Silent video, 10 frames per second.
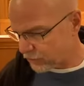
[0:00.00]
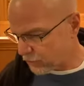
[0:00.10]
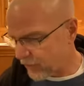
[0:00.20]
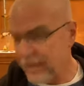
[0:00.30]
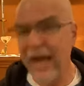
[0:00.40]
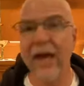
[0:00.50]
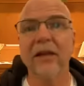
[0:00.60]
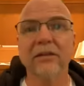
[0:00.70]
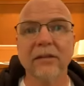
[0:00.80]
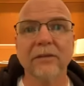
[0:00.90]
to the
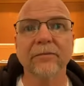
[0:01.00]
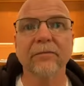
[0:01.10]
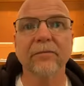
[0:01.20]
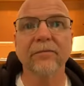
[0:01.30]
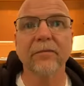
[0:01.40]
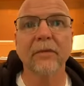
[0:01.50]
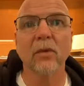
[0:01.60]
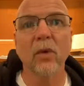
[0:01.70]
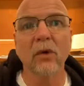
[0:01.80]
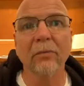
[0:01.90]
end
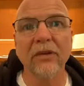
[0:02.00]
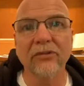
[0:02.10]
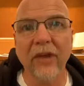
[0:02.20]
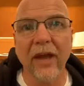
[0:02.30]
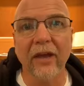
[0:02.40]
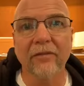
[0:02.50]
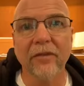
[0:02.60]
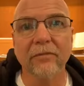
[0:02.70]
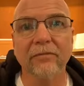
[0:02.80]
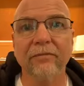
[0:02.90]
will be
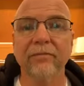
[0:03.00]
saved.